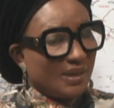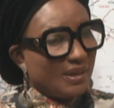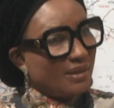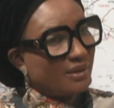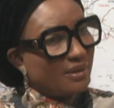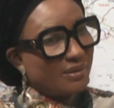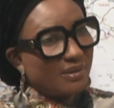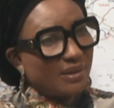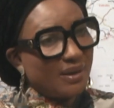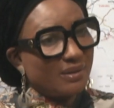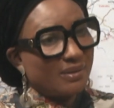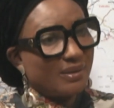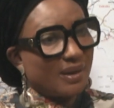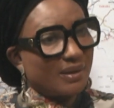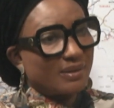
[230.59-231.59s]
In the sense
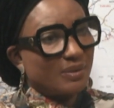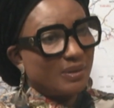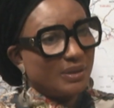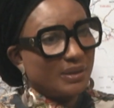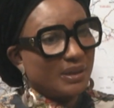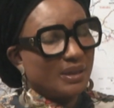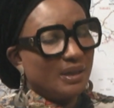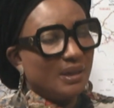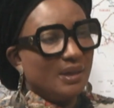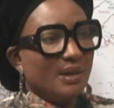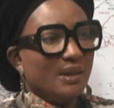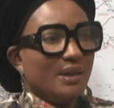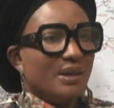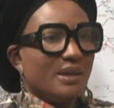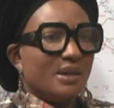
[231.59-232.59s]
that, look,
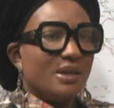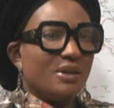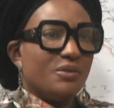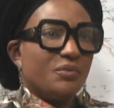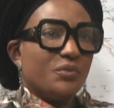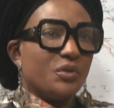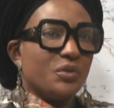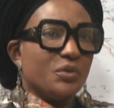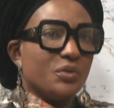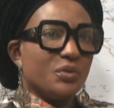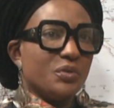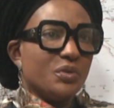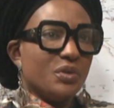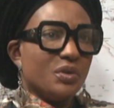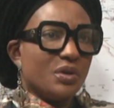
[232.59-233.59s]
if
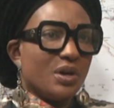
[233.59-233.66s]
you